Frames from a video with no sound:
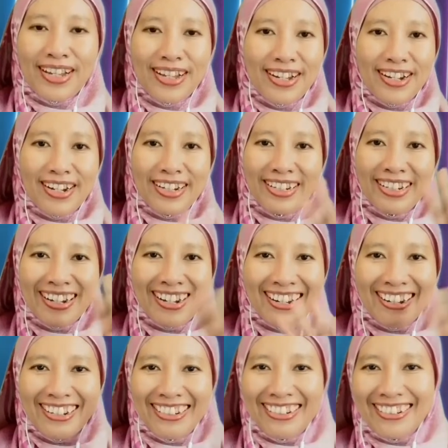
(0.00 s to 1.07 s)
Hai
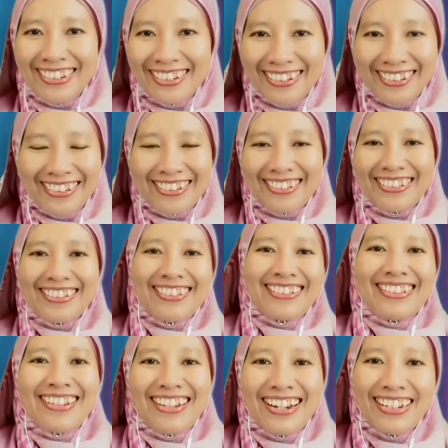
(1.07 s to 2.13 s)
guys,
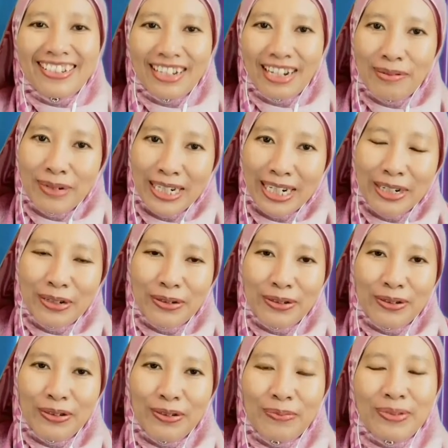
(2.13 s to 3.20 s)

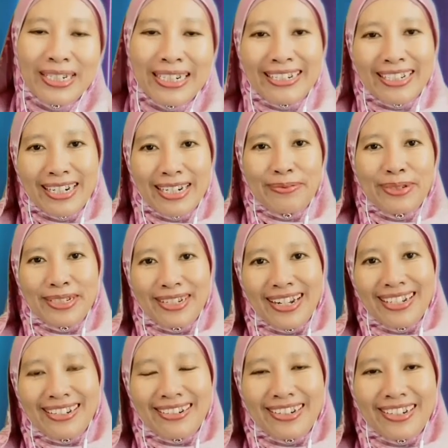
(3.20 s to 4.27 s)
Assalamualaikum dan salam
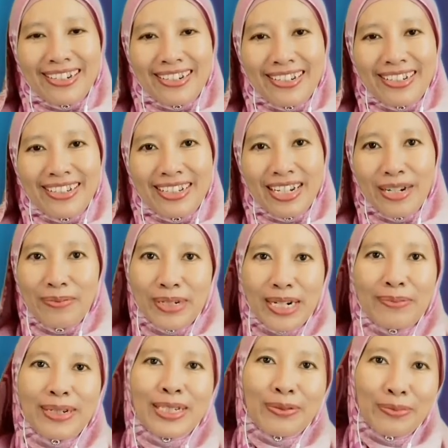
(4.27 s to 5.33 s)
sejahtera. Apa
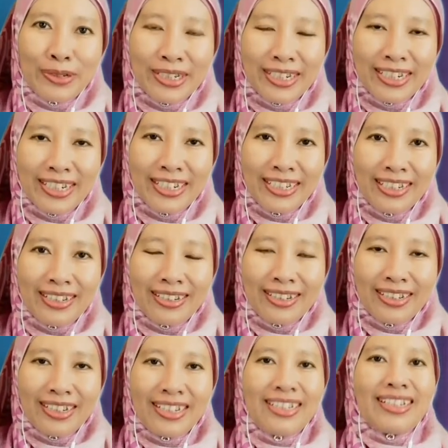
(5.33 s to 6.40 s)
khabar semua?
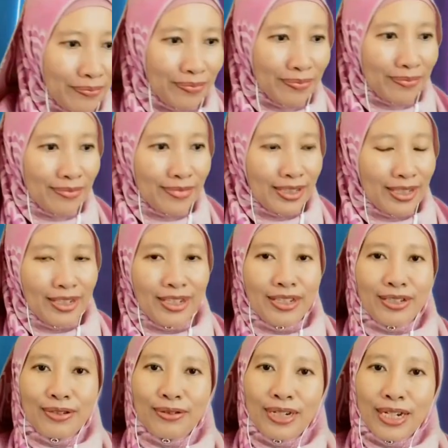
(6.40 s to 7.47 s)

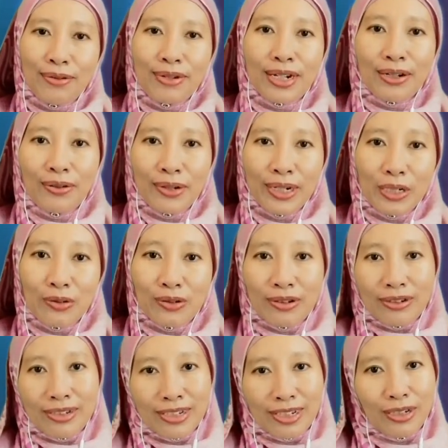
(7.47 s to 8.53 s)
Today we are going to
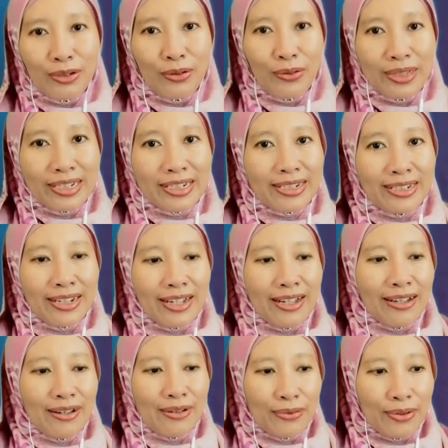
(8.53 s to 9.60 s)
continue with
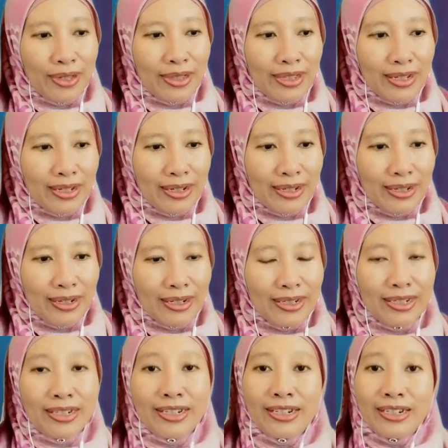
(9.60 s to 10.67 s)

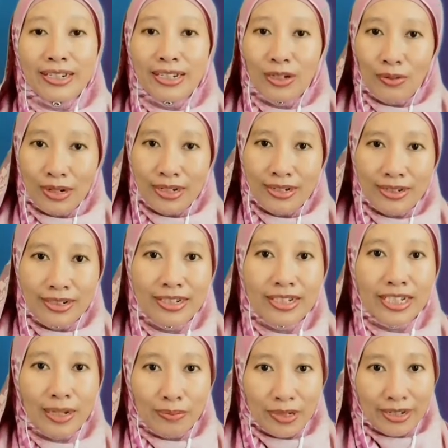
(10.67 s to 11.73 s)
linear equations,
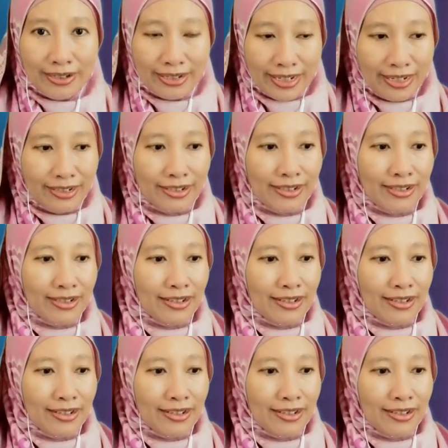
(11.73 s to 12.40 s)
chapter 6.